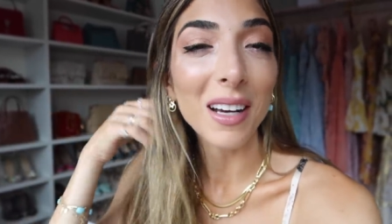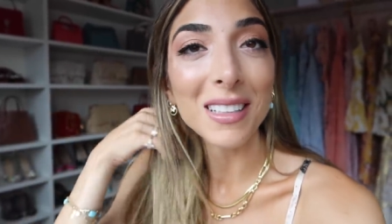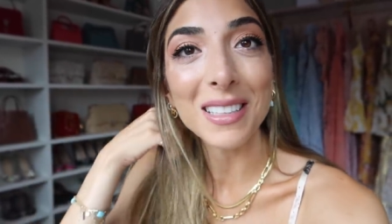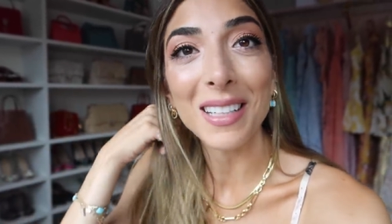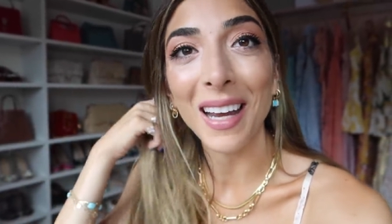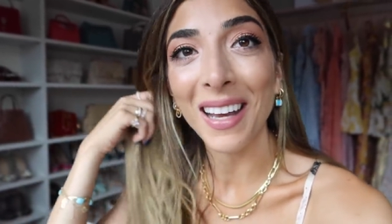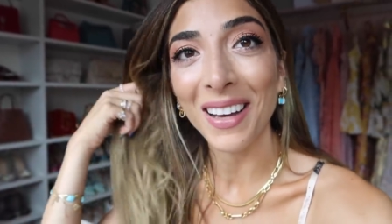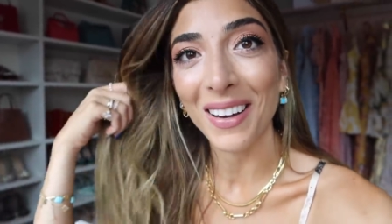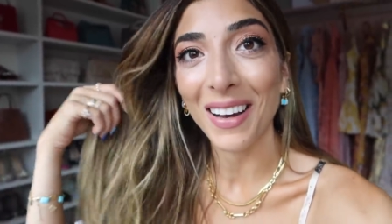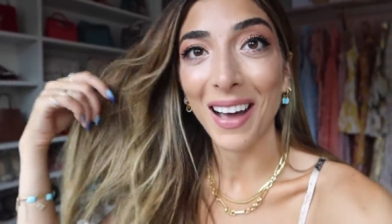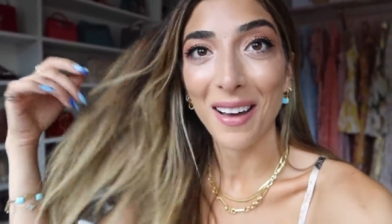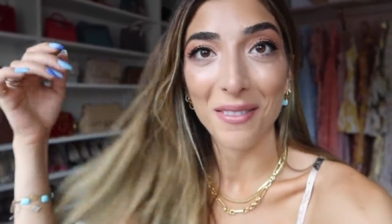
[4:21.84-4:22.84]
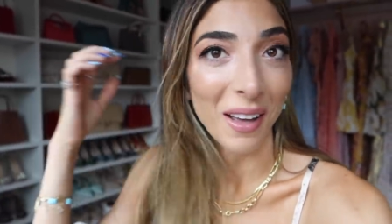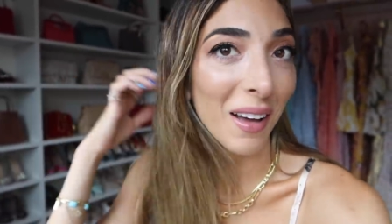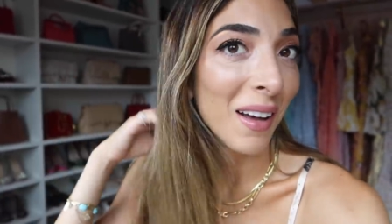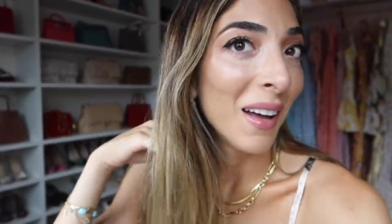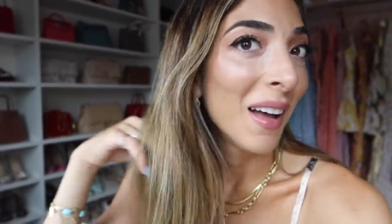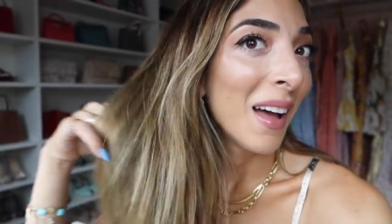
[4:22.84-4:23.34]
did I can't have
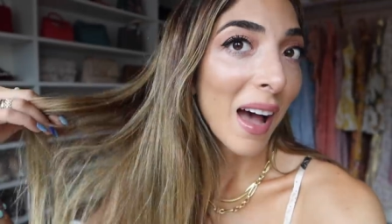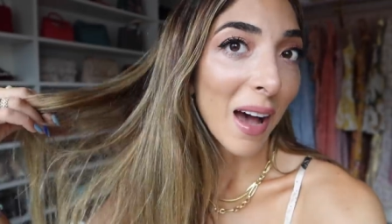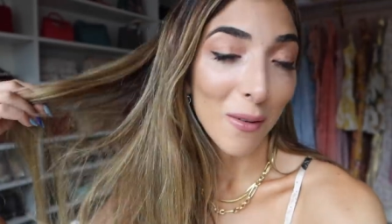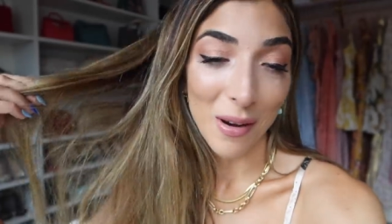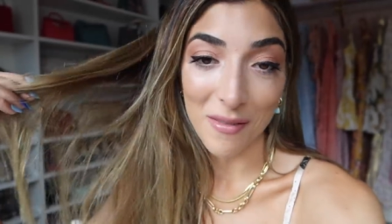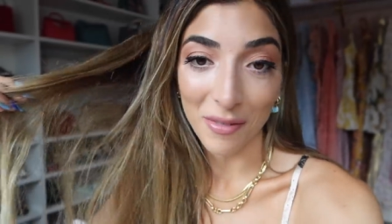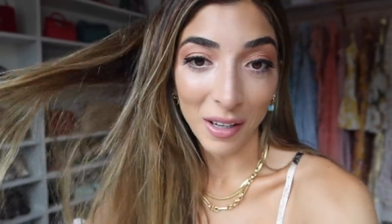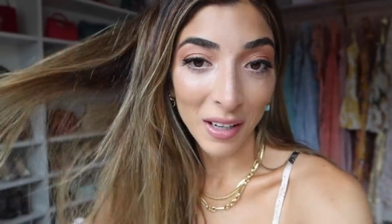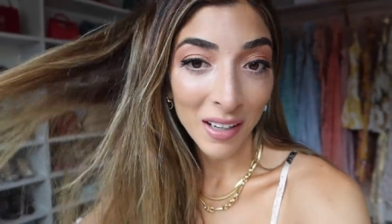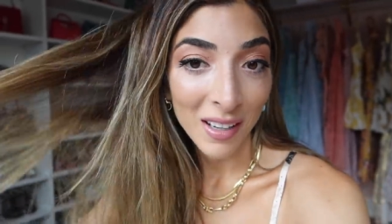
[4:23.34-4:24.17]
her. However,